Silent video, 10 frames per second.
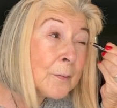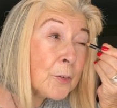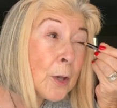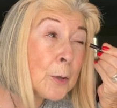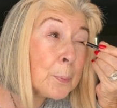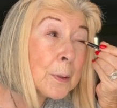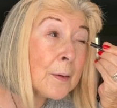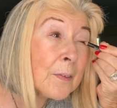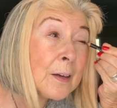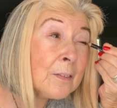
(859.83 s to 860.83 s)
to open
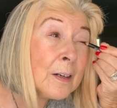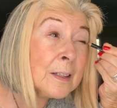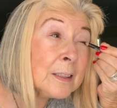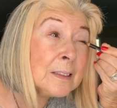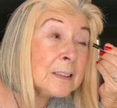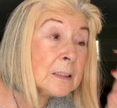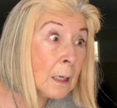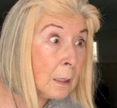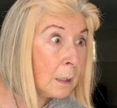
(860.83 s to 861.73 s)
up their eyes.